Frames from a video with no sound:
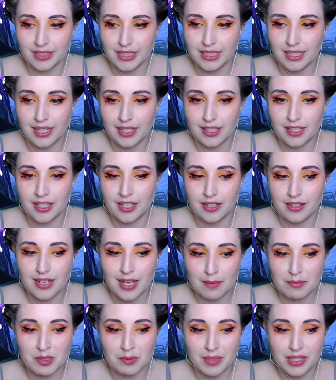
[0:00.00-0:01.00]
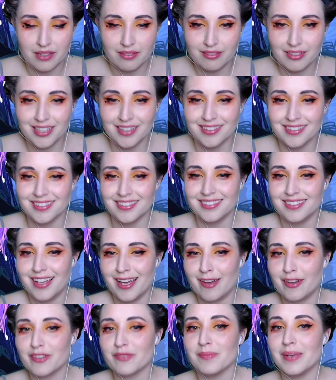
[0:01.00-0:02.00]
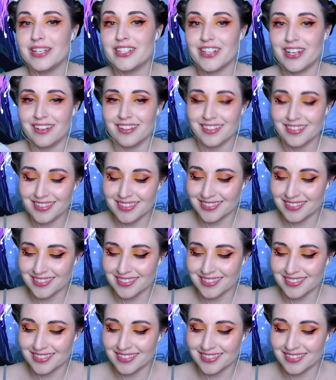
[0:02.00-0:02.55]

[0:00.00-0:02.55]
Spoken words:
like kidnapped me out of my chair.